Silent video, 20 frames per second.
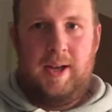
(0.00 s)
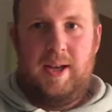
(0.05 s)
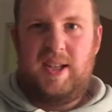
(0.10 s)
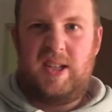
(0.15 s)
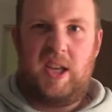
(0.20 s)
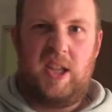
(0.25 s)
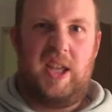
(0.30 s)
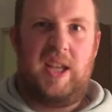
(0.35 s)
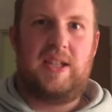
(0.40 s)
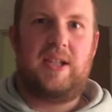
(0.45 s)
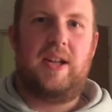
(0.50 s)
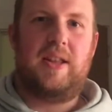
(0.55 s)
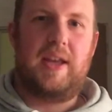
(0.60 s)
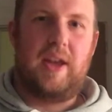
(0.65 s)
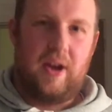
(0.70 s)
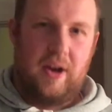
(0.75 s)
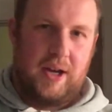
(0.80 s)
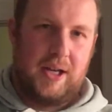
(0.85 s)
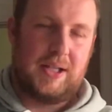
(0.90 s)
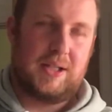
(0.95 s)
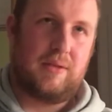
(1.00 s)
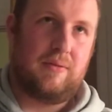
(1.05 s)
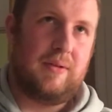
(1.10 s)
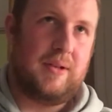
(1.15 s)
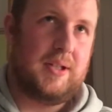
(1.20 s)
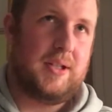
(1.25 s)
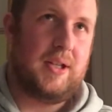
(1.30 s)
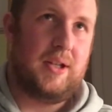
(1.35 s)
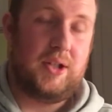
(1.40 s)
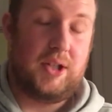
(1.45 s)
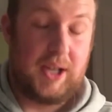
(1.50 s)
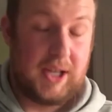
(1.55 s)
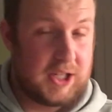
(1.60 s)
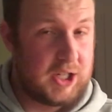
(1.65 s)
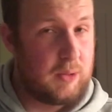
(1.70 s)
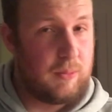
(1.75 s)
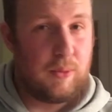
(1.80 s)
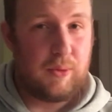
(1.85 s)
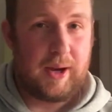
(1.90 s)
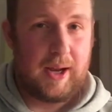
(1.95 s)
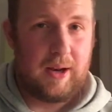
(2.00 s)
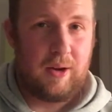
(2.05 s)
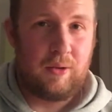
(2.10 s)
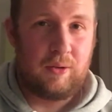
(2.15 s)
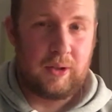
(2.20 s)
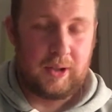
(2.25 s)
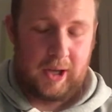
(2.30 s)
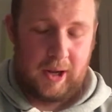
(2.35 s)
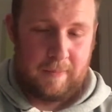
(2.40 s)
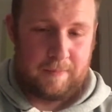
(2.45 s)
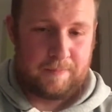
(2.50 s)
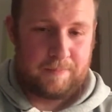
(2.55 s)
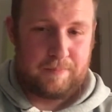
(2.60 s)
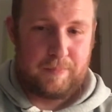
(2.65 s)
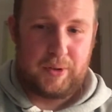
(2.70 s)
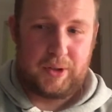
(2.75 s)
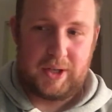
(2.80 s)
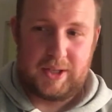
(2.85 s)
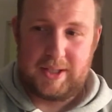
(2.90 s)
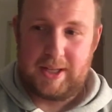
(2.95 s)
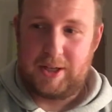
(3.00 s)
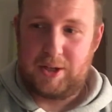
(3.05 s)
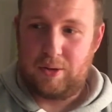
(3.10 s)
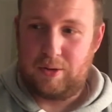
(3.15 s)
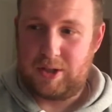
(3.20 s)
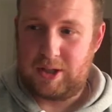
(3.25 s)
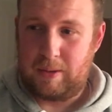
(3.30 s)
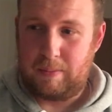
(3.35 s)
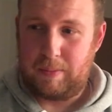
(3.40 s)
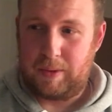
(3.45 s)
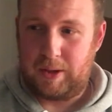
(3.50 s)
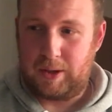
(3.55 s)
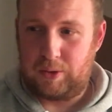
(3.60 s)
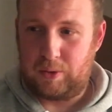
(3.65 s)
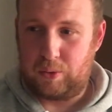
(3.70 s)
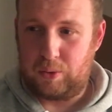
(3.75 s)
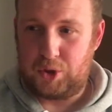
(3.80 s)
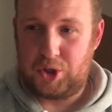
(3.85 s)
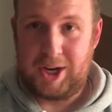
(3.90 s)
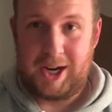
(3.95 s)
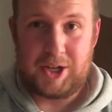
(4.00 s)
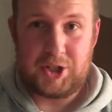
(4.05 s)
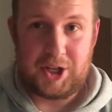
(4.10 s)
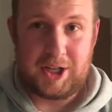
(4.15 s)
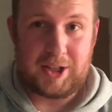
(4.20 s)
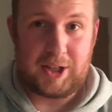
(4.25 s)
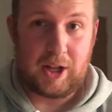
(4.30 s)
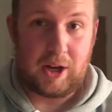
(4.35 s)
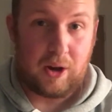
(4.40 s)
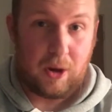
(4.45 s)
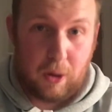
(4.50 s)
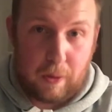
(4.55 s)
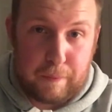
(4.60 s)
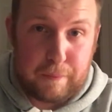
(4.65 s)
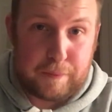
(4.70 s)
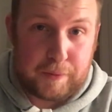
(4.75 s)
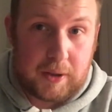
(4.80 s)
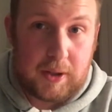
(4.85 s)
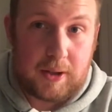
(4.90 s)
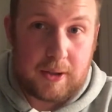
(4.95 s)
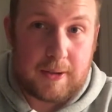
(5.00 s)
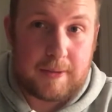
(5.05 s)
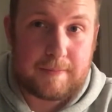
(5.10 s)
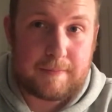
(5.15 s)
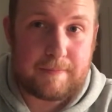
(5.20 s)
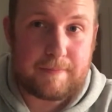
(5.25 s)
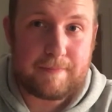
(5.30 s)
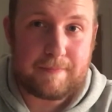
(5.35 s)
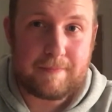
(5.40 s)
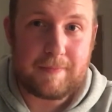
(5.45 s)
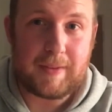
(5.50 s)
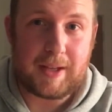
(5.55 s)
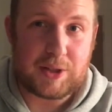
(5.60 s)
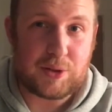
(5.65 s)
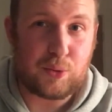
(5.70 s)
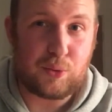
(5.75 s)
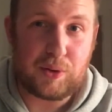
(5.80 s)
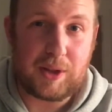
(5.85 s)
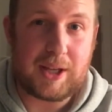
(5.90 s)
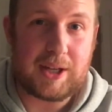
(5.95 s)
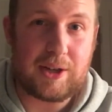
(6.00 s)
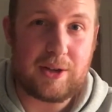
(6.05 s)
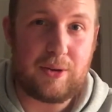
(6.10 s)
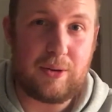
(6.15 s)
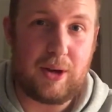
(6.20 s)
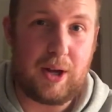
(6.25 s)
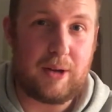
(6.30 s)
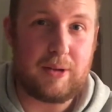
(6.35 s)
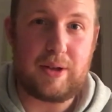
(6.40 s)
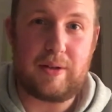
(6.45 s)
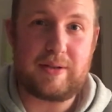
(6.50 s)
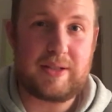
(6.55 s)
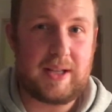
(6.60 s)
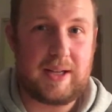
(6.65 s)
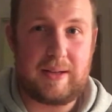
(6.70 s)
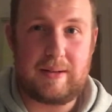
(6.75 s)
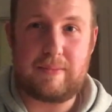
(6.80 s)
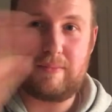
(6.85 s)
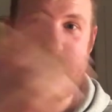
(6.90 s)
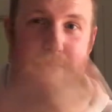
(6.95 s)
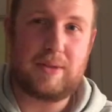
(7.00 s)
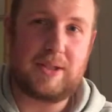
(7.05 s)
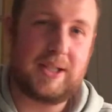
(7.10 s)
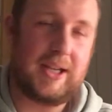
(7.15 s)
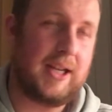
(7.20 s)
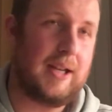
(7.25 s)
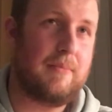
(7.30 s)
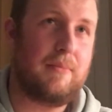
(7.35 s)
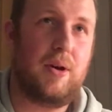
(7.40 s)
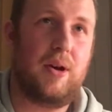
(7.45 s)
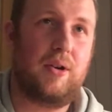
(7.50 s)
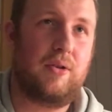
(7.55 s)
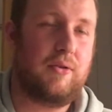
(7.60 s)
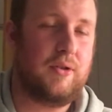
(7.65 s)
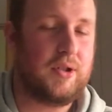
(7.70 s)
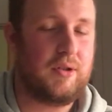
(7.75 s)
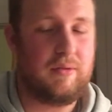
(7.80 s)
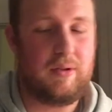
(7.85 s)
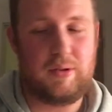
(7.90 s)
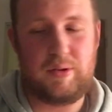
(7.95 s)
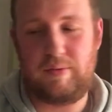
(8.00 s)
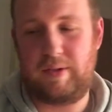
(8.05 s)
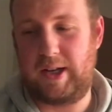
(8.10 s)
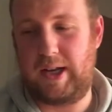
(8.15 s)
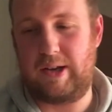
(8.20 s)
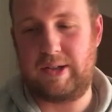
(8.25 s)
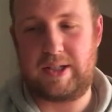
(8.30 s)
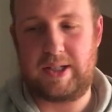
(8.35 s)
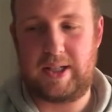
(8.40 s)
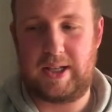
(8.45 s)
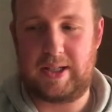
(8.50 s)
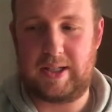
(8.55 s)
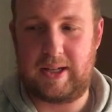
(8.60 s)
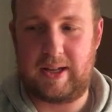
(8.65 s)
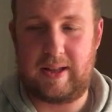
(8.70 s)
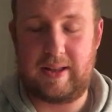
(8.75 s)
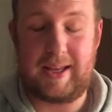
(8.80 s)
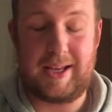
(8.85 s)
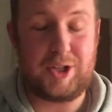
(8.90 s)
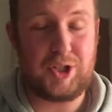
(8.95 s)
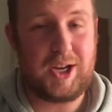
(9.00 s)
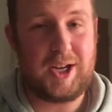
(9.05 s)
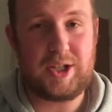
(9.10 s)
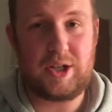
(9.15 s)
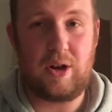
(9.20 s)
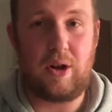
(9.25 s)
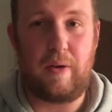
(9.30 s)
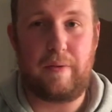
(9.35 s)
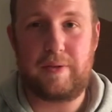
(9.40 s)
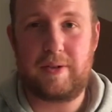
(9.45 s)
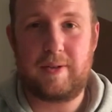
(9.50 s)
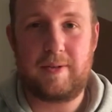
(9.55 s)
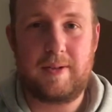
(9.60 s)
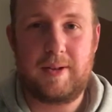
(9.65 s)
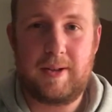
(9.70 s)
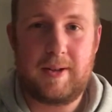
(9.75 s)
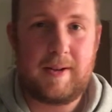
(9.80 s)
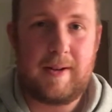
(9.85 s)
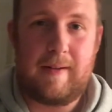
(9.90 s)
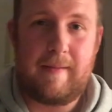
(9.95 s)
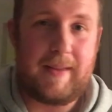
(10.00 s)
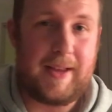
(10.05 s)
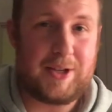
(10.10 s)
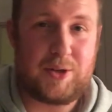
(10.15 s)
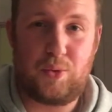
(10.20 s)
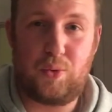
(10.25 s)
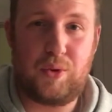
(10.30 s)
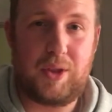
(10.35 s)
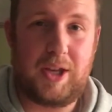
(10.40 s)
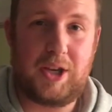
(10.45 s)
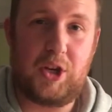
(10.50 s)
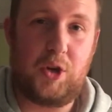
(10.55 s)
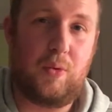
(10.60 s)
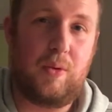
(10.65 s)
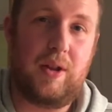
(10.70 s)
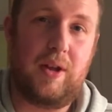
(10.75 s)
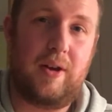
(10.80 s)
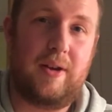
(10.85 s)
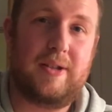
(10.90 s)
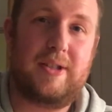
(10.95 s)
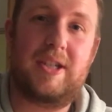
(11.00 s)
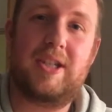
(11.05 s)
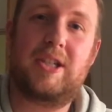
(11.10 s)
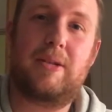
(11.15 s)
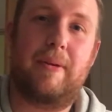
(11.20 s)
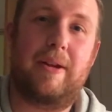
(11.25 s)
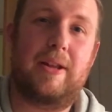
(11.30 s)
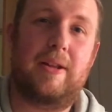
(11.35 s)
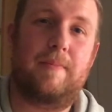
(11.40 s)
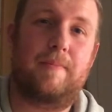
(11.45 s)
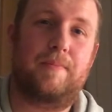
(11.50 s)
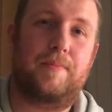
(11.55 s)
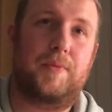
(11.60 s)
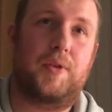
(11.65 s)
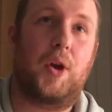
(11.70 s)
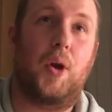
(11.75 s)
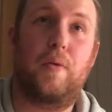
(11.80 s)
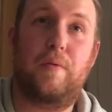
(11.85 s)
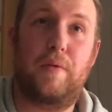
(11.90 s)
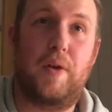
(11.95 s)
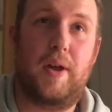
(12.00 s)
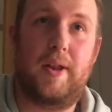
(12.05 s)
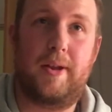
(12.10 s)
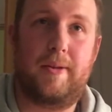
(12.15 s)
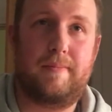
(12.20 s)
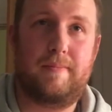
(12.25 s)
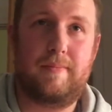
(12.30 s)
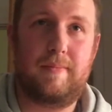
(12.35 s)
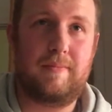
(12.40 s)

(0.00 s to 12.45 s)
So things like the irons, for instance, yes, you will get longer because they do something called changing the loft. That's all they do. Like you've seen in Mark Crossfield's videos and things like that, they change loft. That's all they do with irons, just to make them go further.